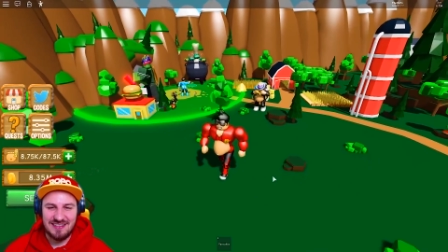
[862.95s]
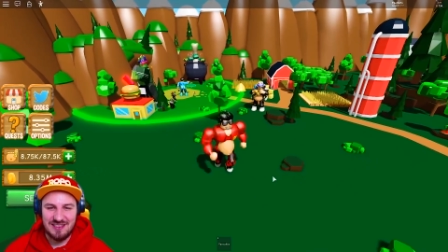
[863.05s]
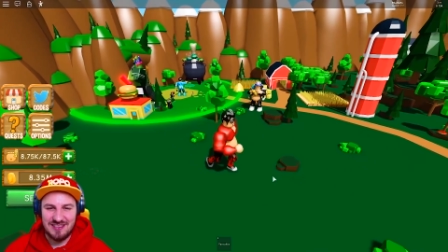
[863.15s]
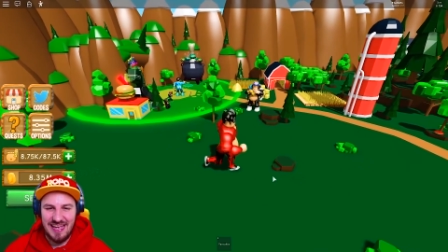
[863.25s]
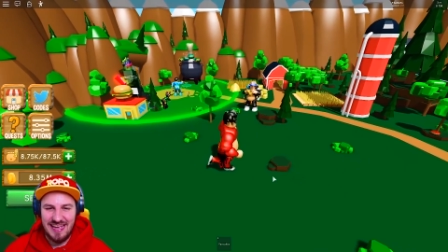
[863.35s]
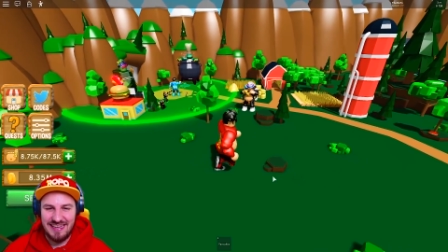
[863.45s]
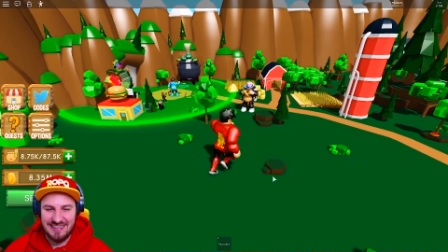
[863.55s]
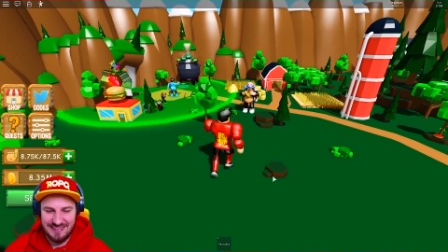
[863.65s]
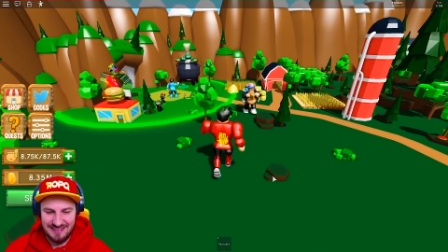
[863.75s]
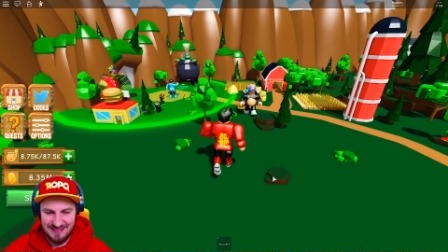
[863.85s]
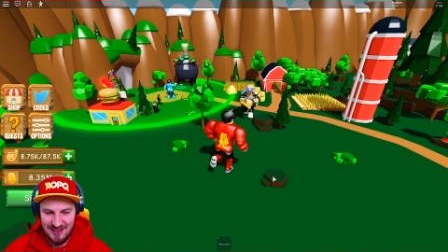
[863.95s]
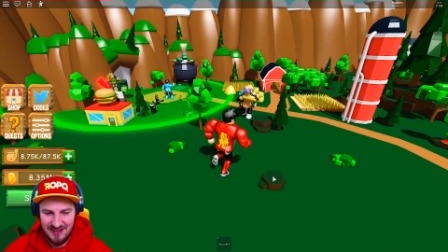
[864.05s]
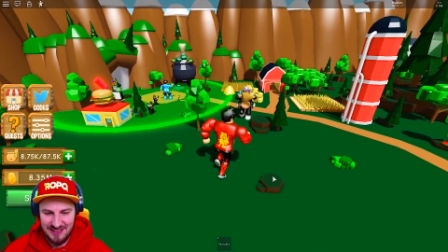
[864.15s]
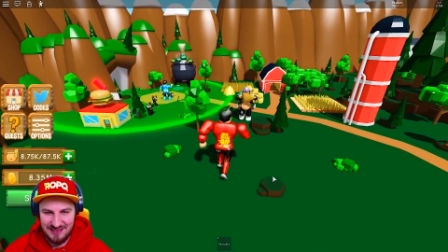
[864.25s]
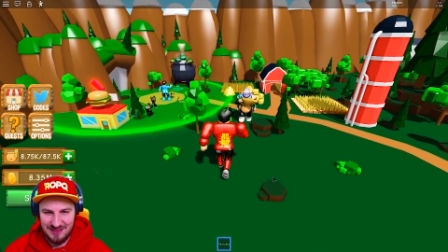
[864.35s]
I just ate a little
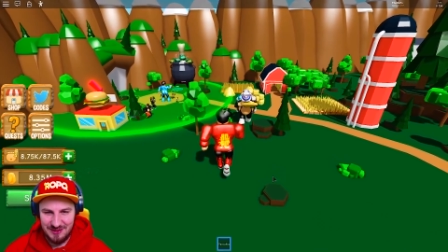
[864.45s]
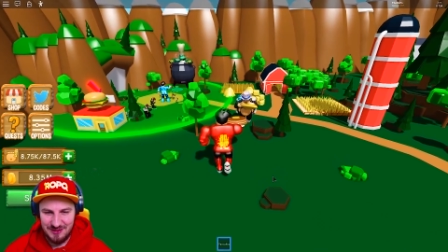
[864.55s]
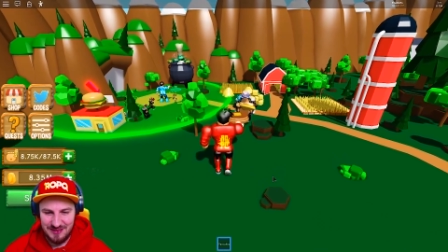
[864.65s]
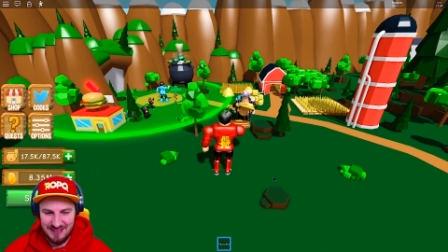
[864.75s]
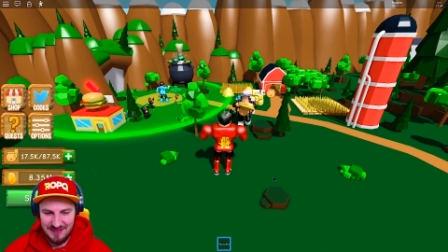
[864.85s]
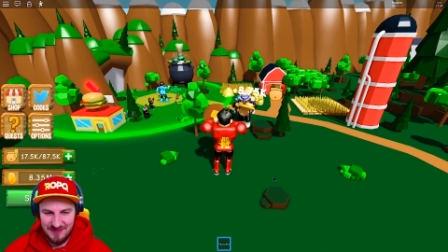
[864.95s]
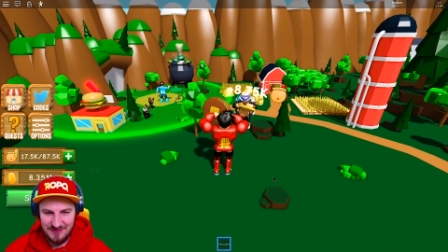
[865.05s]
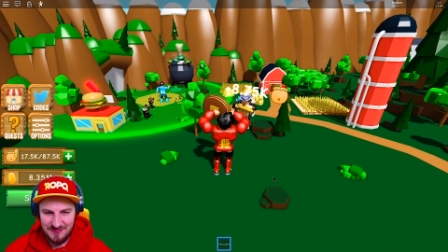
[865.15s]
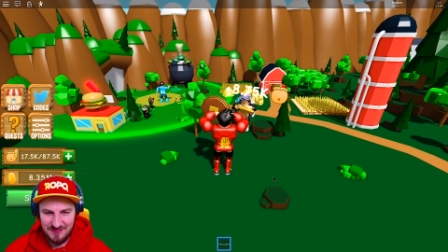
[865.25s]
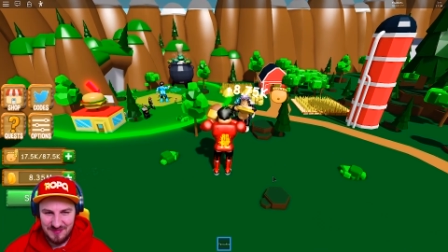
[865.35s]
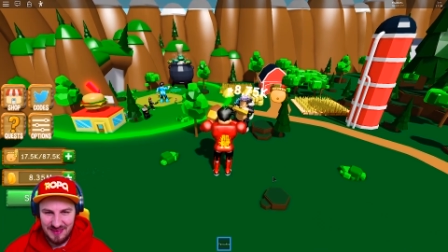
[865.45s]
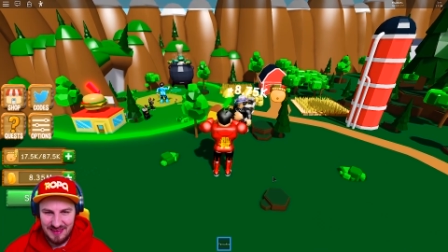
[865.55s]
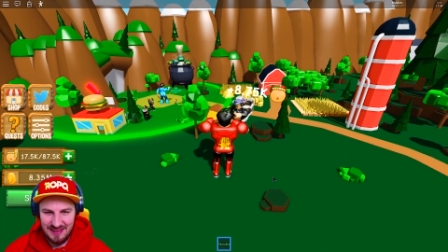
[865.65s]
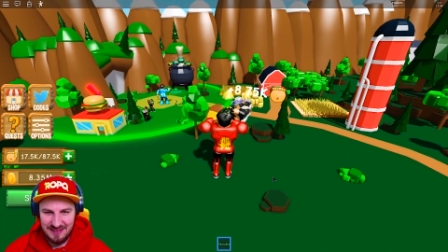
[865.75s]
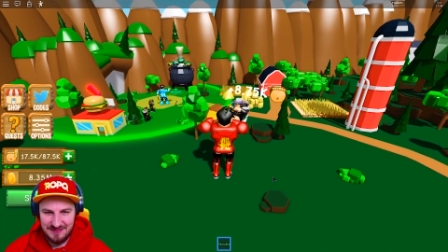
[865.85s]
tiny dude. That is so funny. Okay,
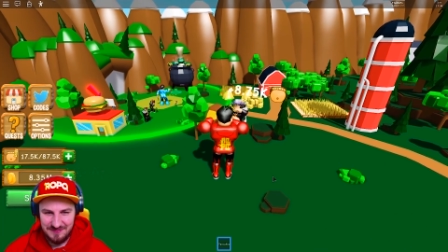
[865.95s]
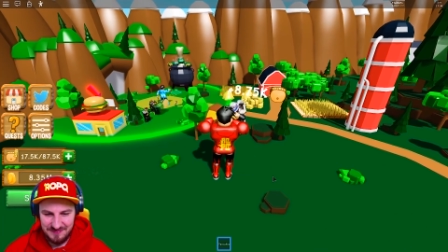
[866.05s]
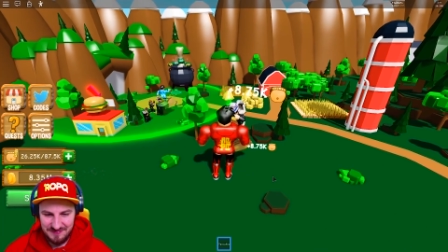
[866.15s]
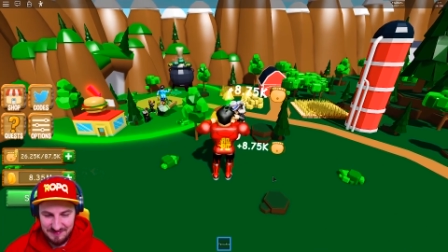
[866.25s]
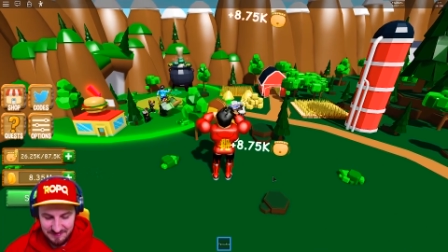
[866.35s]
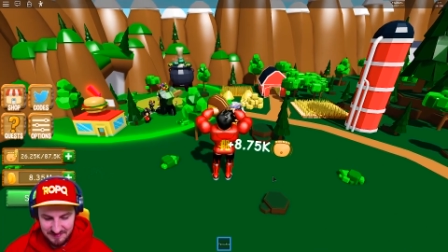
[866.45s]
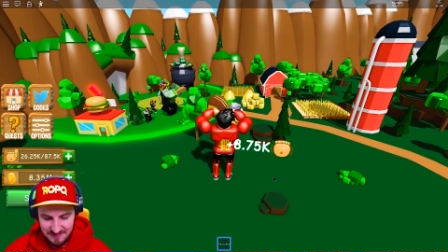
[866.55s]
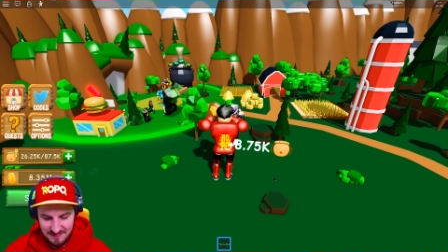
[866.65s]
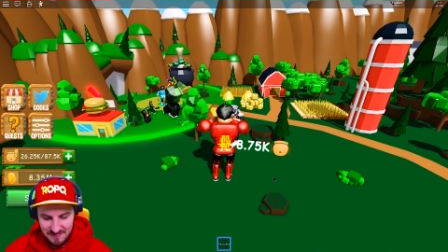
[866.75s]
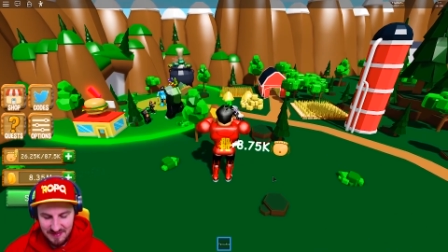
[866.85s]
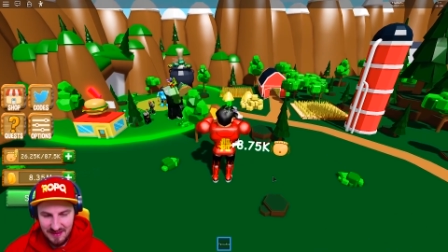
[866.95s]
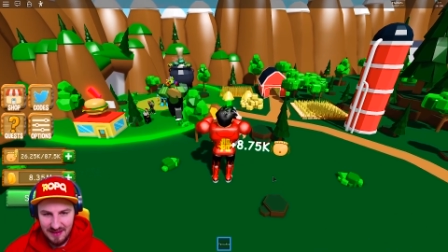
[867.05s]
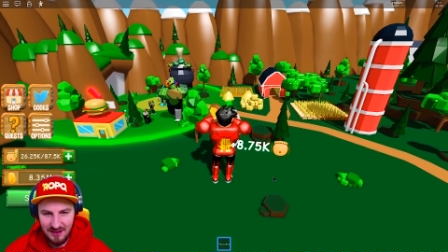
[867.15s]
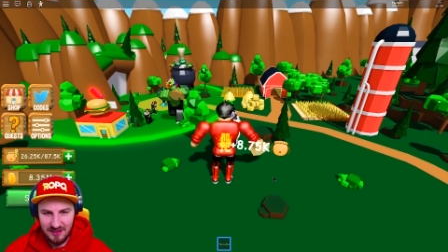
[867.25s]
hang on. Uh, Let